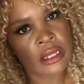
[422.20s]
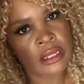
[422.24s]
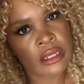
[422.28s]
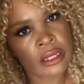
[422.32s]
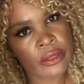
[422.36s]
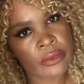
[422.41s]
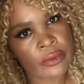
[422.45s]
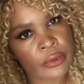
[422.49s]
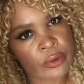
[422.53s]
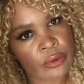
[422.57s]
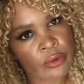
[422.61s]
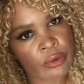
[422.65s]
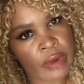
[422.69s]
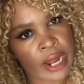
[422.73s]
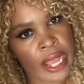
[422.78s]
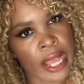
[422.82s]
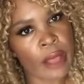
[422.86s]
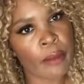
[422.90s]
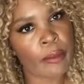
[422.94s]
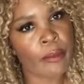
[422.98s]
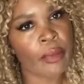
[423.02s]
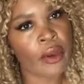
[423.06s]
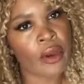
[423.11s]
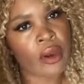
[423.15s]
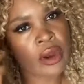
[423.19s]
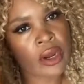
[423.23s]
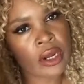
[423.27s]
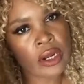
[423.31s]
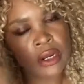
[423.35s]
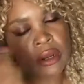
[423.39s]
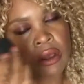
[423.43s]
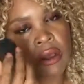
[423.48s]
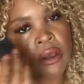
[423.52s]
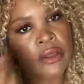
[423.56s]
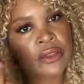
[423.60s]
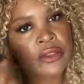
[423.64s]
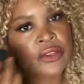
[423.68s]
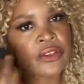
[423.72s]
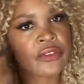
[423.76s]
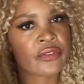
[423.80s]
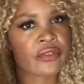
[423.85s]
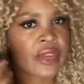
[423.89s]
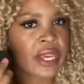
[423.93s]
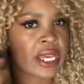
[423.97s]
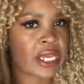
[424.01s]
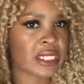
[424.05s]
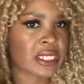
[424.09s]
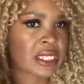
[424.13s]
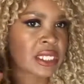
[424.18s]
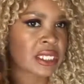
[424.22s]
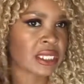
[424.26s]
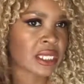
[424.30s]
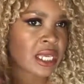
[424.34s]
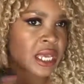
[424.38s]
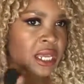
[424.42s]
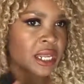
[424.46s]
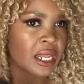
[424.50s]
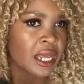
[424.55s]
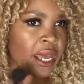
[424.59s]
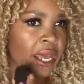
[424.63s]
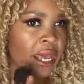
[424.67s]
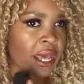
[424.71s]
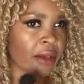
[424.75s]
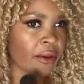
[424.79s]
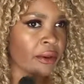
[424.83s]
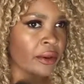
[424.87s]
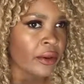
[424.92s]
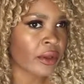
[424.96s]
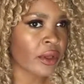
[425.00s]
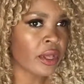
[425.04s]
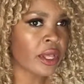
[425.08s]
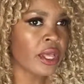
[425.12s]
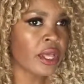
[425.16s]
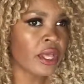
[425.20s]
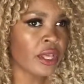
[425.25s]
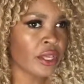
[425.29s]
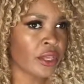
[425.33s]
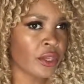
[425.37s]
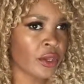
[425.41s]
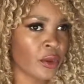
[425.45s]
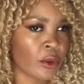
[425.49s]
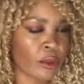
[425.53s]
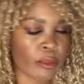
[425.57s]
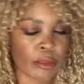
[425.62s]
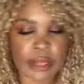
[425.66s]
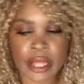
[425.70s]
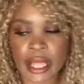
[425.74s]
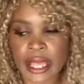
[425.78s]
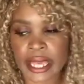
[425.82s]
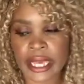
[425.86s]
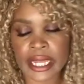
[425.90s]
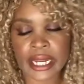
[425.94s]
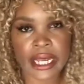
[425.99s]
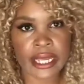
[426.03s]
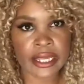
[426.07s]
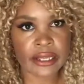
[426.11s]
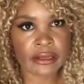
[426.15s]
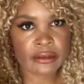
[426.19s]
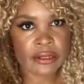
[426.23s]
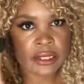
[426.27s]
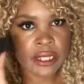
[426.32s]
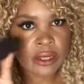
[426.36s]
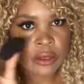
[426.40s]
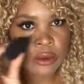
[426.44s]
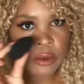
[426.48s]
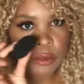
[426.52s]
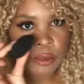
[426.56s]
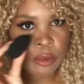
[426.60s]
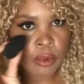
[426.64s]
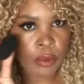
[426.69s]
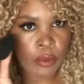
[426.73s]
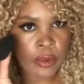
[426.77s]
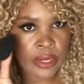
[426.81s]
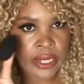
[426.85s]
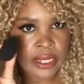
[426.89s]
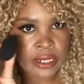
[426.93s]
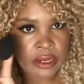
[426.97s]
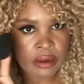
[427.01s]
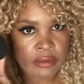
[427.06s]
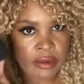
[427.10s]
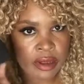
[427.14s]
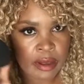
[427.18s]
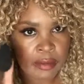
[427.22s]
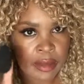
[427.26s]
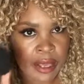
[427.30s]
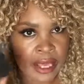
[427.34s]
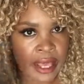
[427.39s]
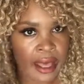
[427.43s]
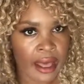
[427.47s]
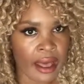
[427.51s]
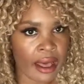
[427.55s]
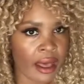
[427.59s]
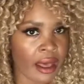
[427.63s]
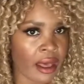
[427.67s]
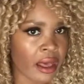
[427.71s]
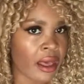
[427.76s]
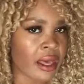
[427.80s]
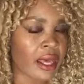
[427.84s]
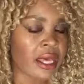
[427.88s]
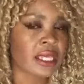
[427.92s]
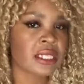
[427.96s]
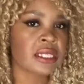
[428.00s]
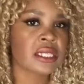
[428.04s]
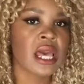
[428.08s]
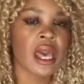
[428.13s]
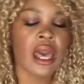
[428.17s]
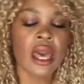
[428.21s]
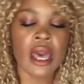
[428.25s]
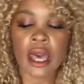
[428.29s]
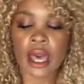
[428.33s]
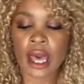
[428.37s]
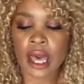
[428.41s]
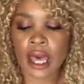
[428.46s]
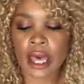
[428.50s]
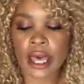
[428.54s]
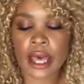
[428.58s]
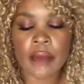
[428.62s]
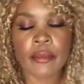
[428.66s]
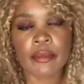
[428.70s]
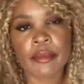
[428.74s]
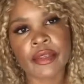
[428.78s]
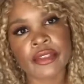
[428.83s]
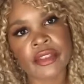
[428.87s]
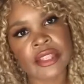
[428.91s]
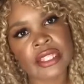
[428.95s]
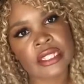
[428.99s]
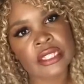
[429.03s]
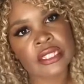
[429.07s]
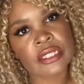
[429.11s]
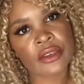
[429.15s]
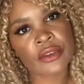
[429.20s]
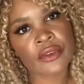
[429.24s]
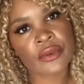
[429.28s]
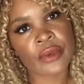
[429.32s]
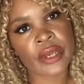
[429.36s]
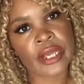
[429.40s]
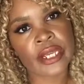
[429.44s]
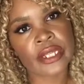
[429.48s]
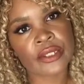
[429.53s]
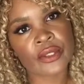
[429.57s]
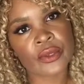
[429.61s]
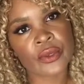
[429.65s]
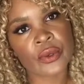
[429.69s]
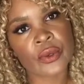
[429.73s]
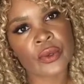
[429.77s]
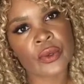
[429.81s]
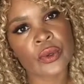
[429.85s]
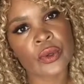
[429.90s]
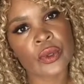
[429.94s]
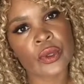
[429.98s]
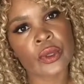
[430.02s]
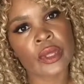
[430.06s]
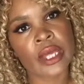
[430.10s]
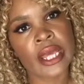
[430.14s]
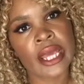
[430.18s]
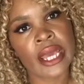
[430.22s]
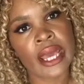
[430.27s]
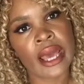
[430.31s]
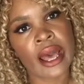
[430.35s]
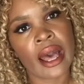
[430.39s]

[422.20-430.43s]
the little round part on your face. That's kind of how you apply it. I use a little point around my eyes, but this is a great tool.